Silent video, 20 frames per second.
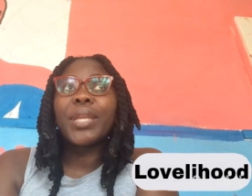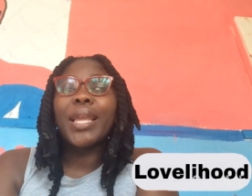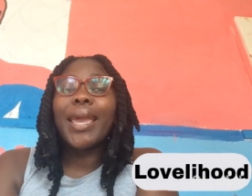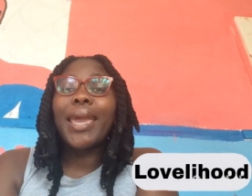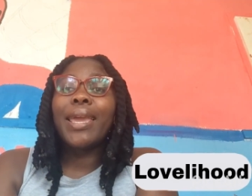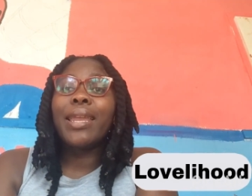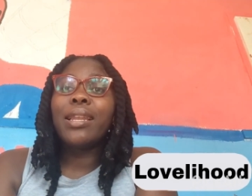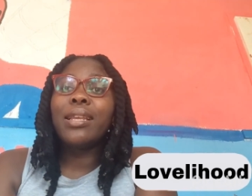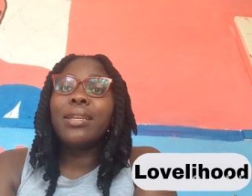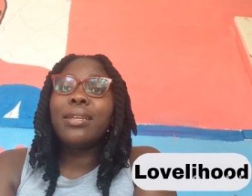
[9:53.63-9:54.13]

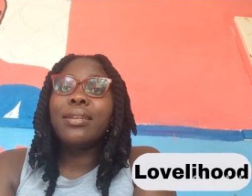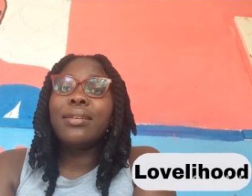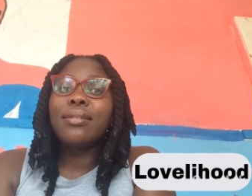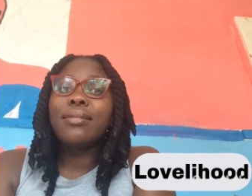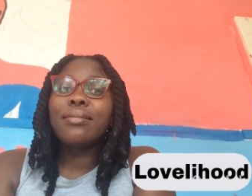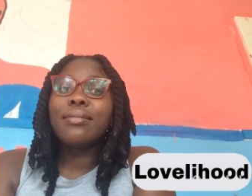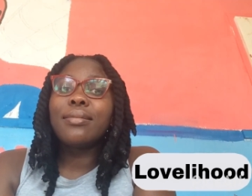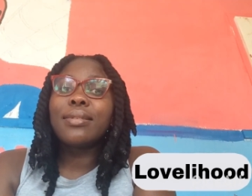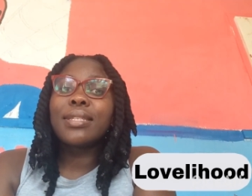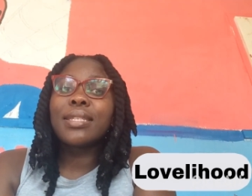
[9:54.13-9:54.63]
any
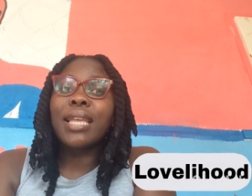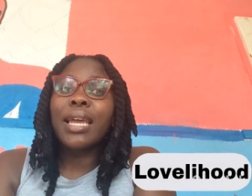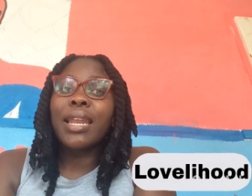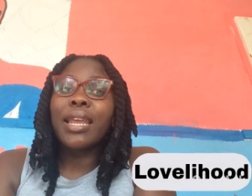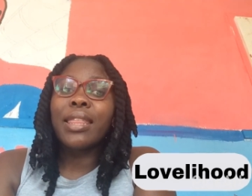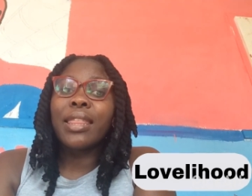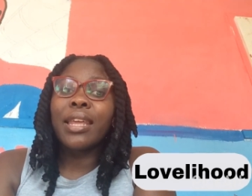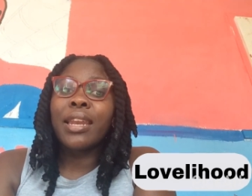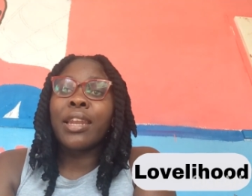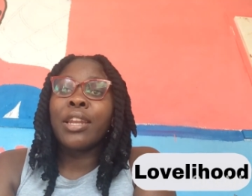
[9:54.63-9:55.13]

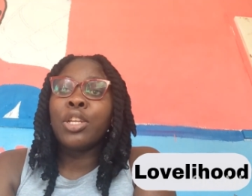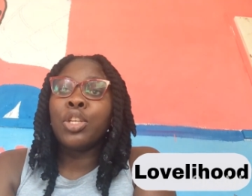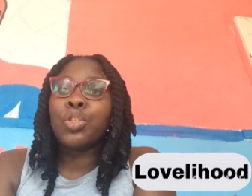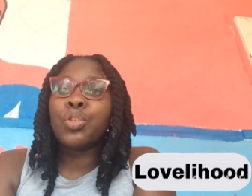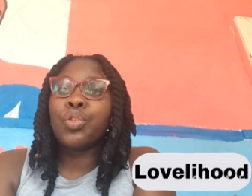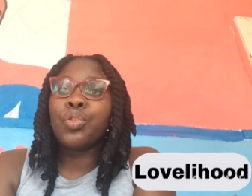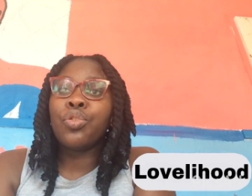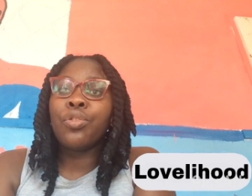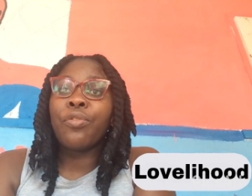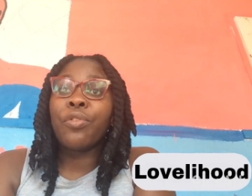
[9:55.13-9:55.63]
studying that I need
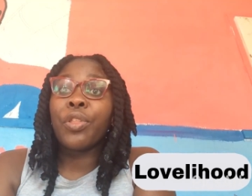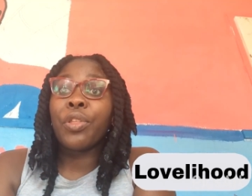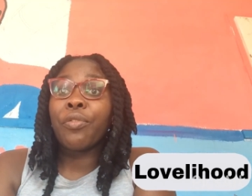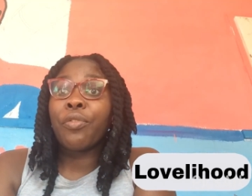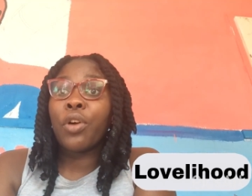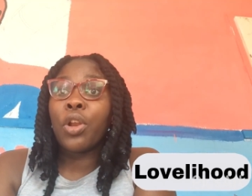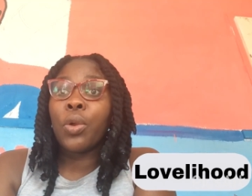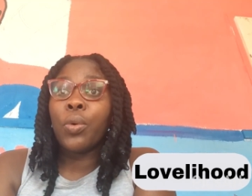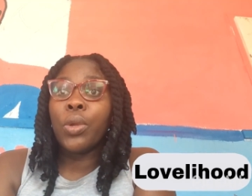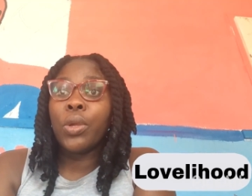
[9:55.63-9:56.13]
to do for the
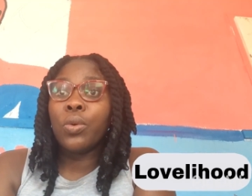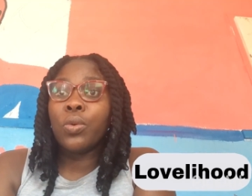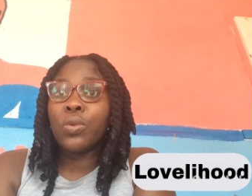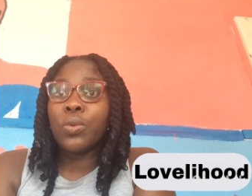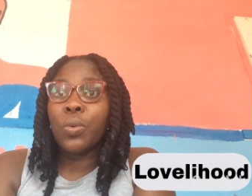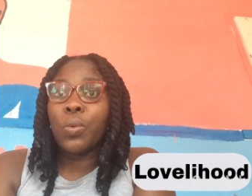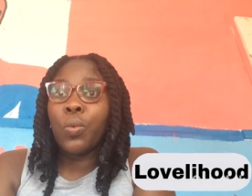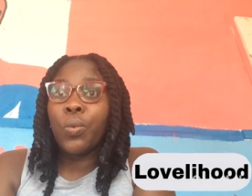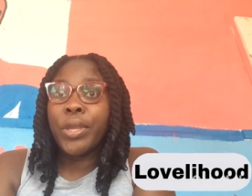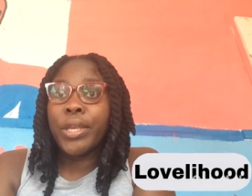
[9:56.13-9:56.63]
following
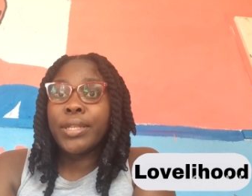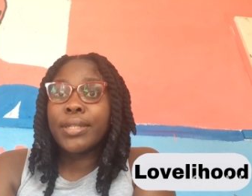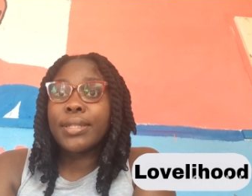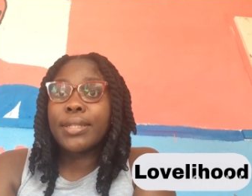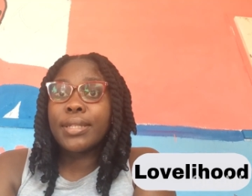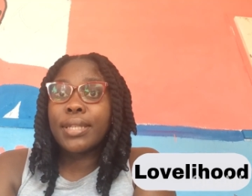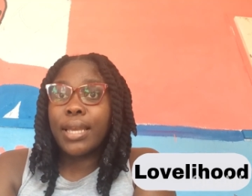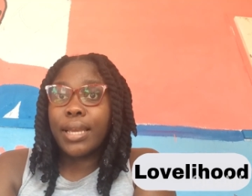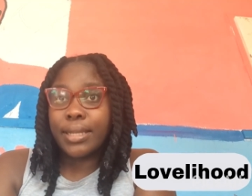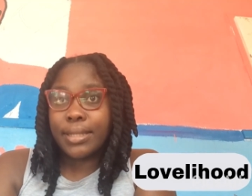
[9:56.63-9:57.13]
week's
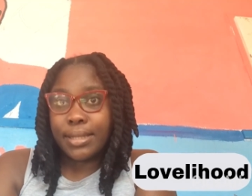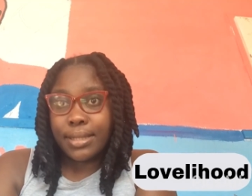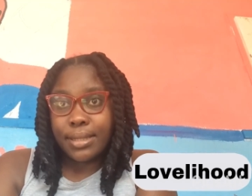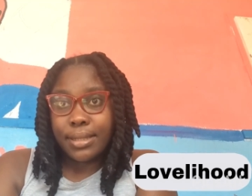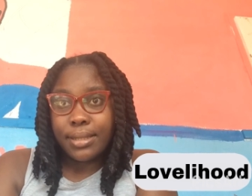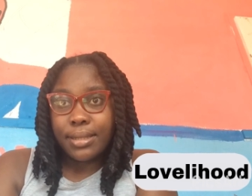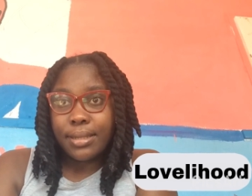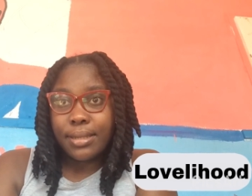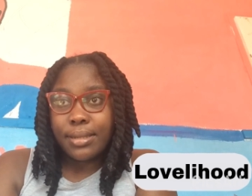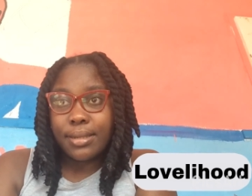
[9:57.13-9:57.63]

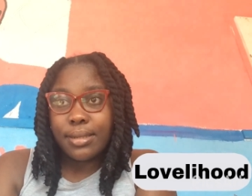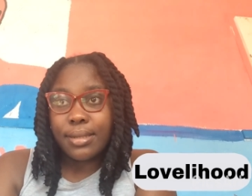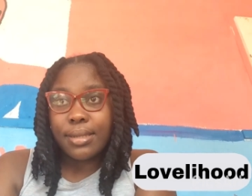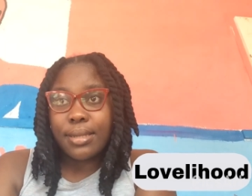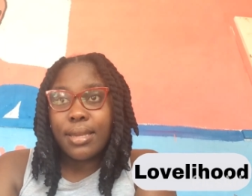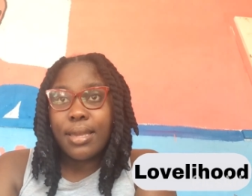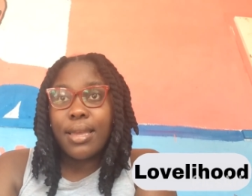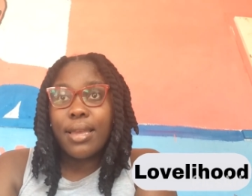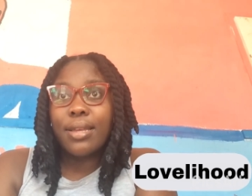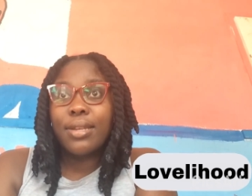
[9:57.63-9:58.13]
test.
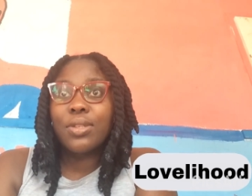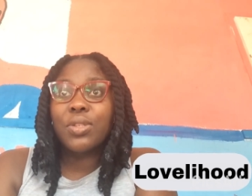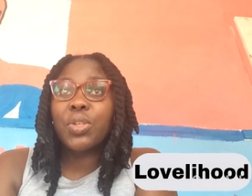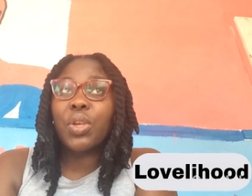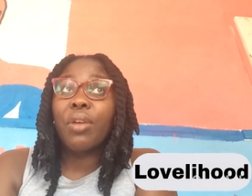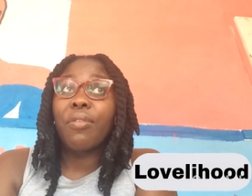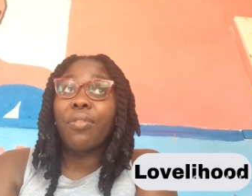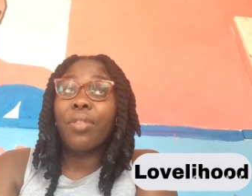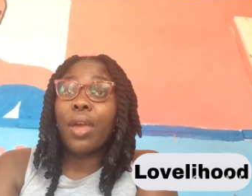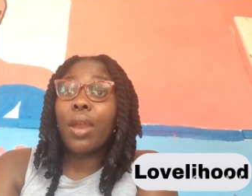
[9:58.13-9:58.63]
So
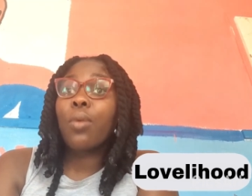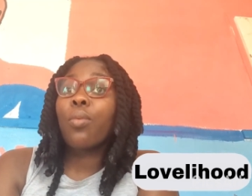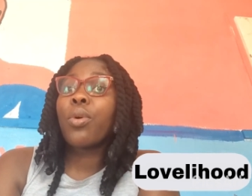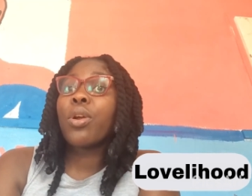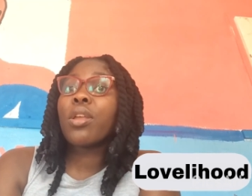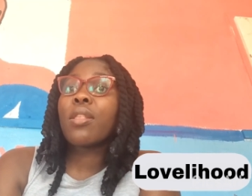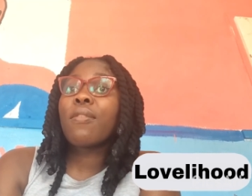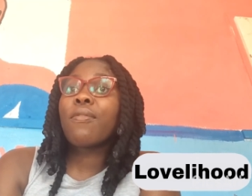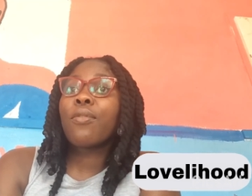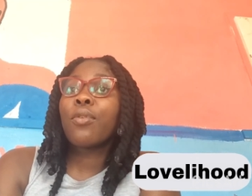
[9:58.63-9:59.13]
if that
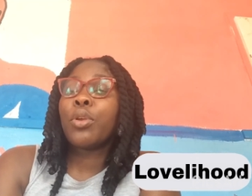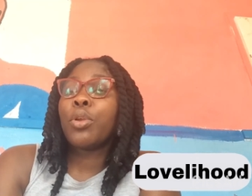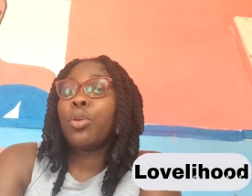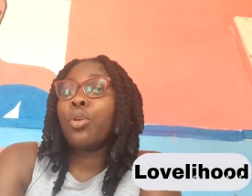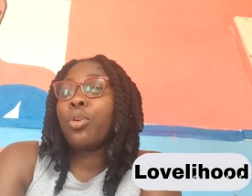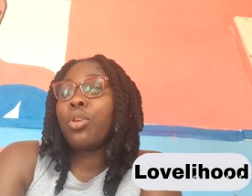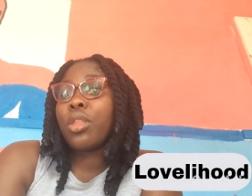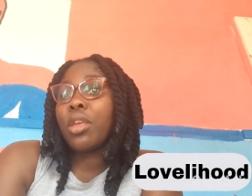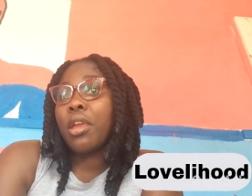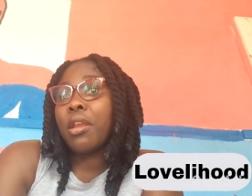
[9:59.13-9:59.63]
works for
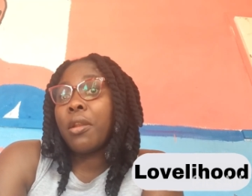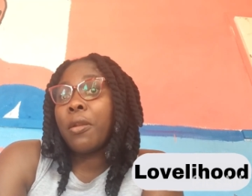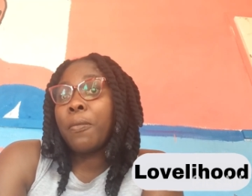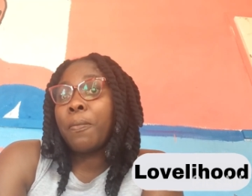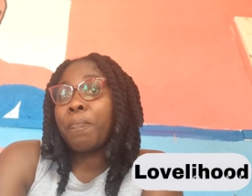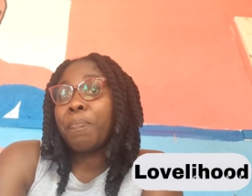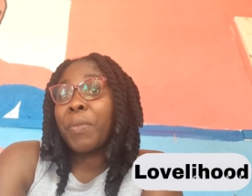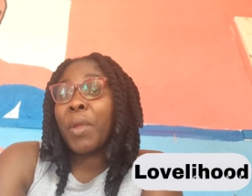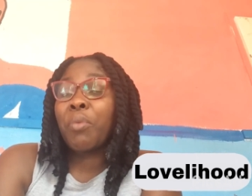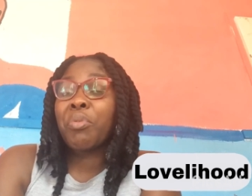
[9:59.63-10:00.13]
you, then
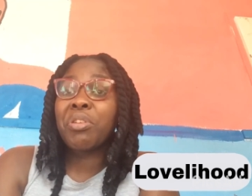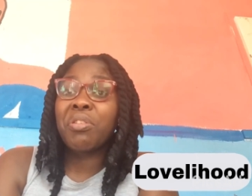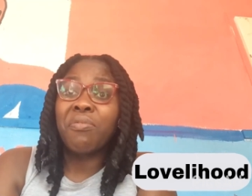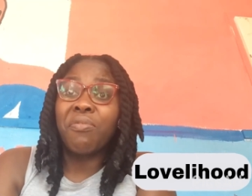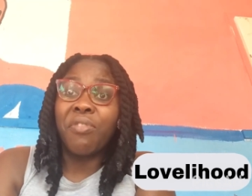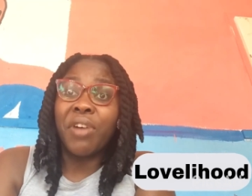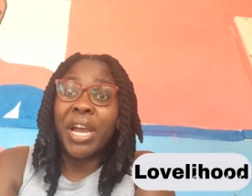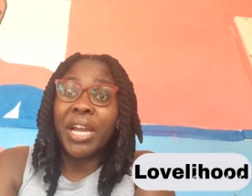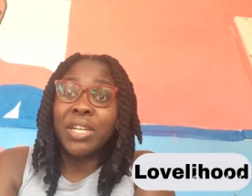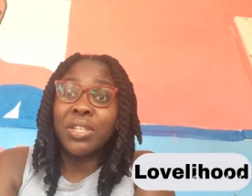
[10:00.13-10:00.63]
I would
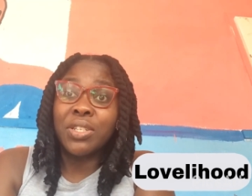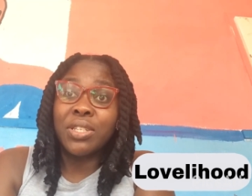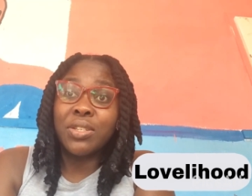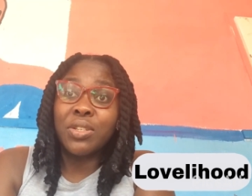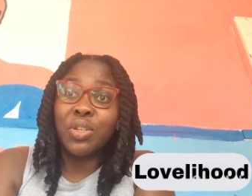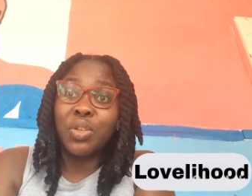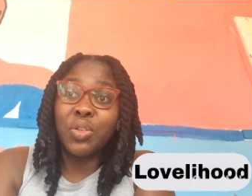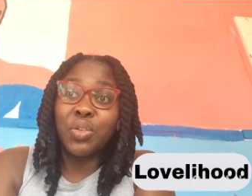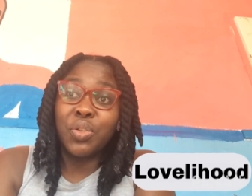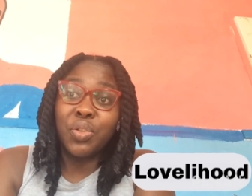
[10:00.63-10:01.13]
advise
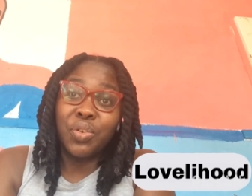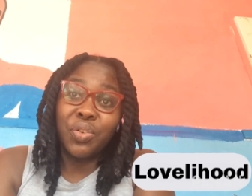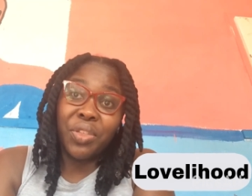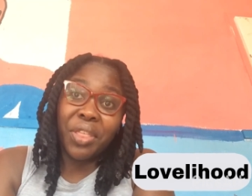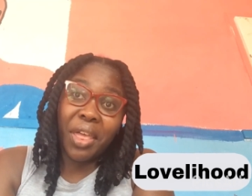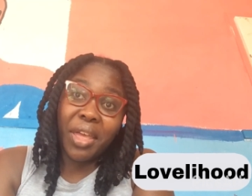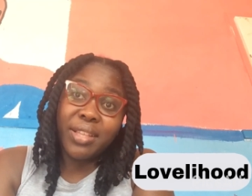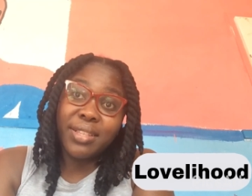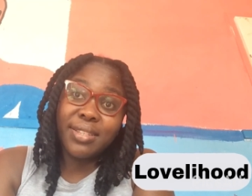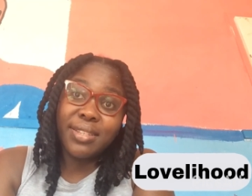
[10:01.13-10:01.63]
you to do
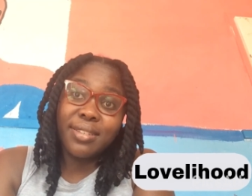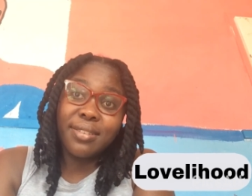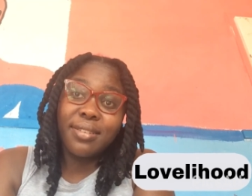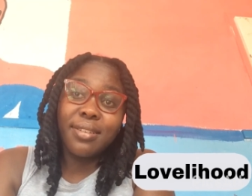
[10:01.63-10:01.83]
that.